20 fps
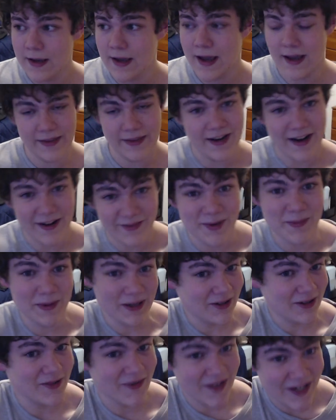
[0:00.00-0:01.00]
And then everybody
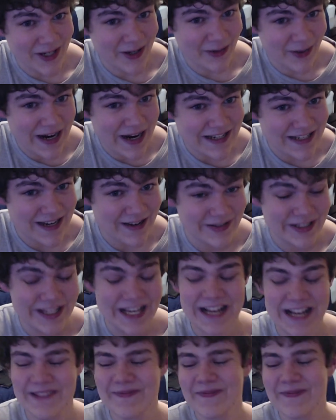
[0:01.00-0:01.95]
was very quiet after that,